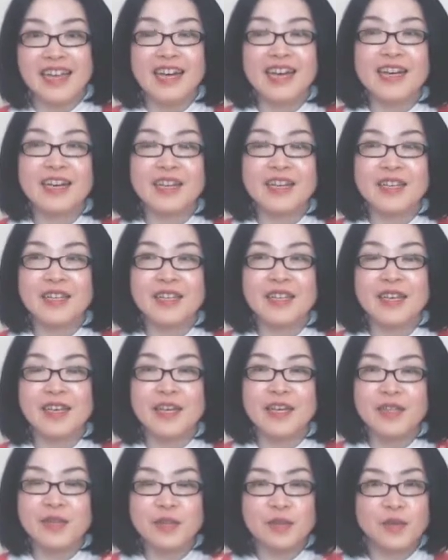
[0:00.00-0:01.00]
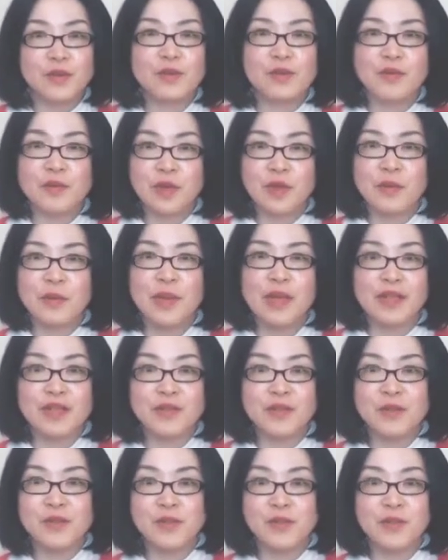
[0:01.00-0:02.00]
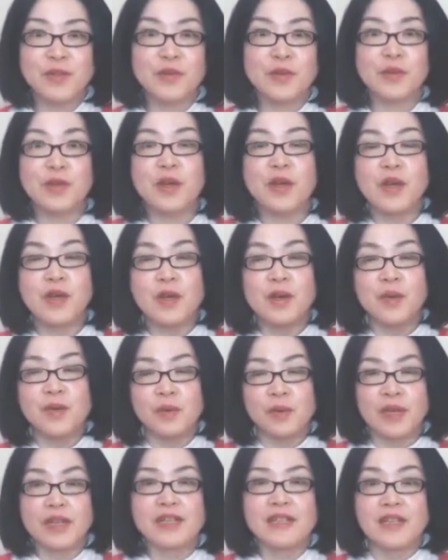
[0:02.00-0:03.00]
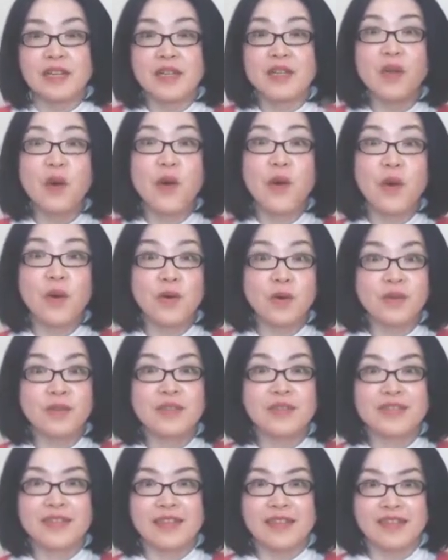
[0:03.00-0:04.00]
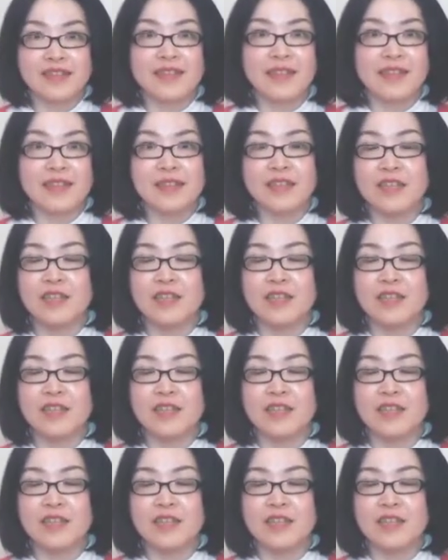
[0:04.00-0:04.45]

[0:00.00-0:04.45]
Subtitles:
I don't recommend you to write down whole sentence.